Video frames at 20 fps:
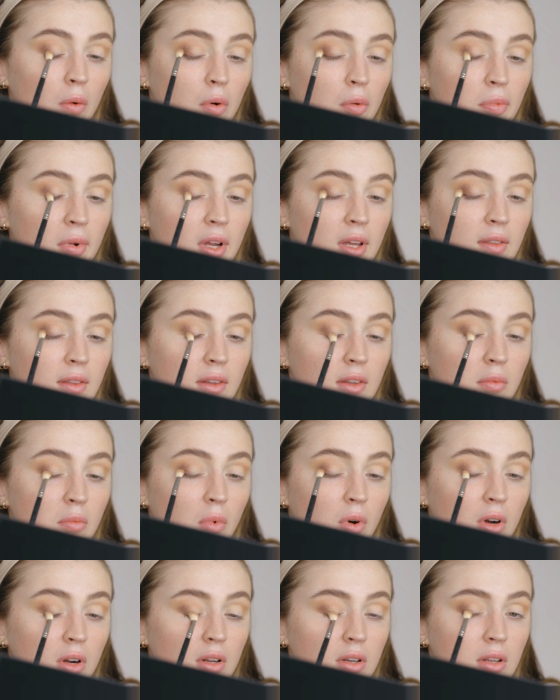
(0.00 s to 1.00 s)
We're bringing this
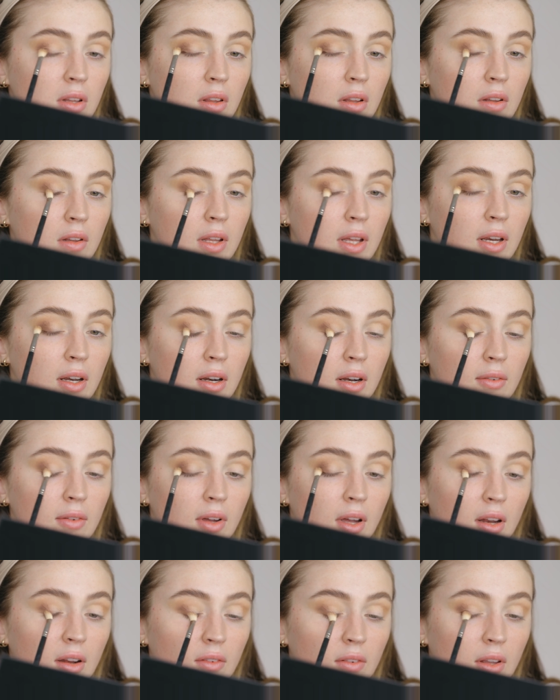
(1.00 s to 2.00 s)
more onto the lid, and I'm kind of